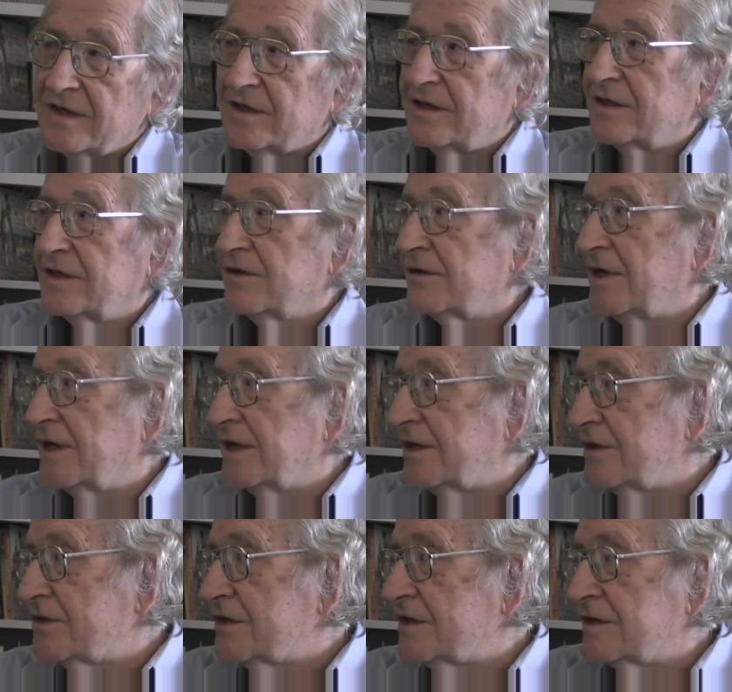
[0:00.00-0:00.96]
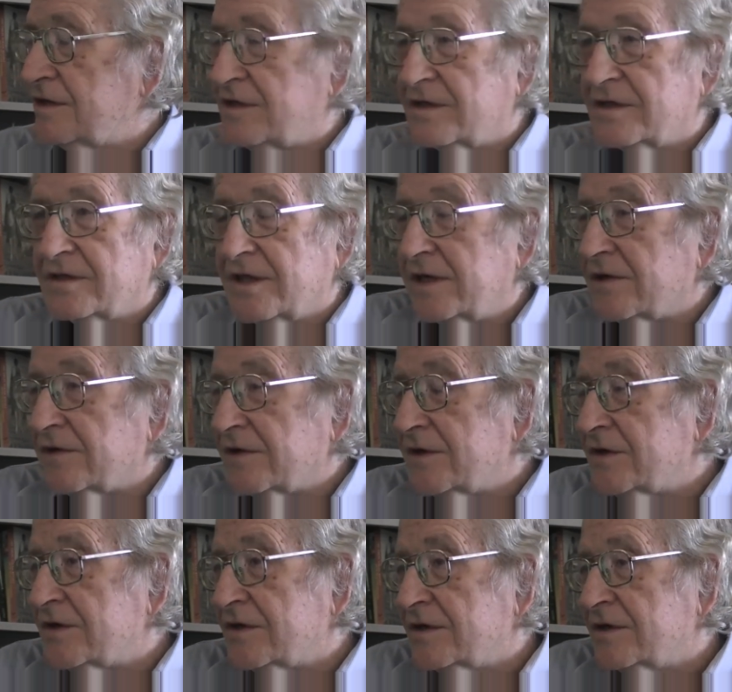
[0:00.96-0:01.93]
They go on, later
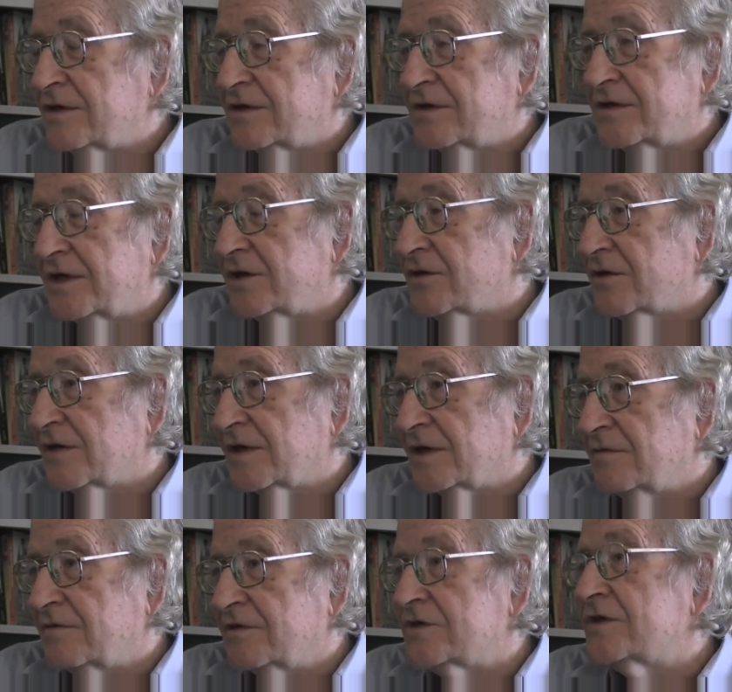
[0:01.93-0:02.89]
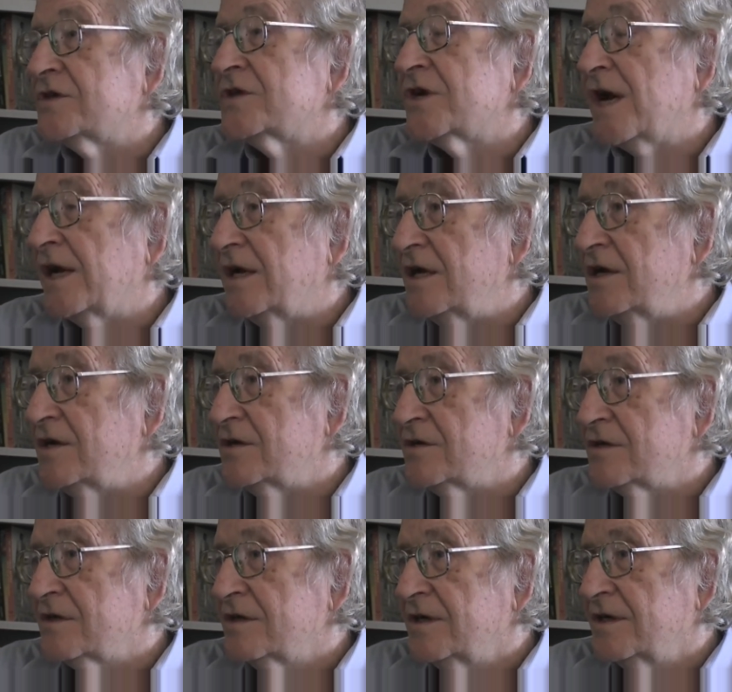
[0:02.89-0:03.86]
in the century, it was the
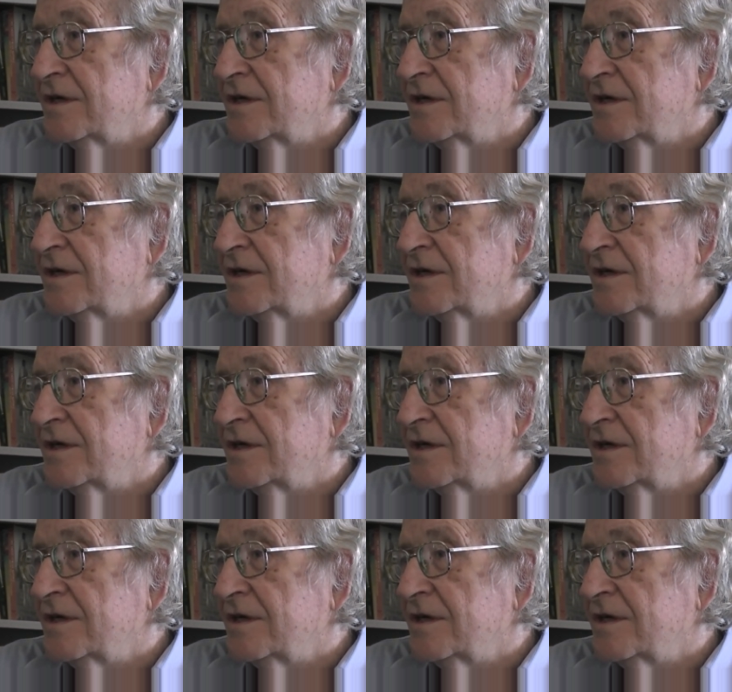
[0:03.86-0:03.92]
Chinese.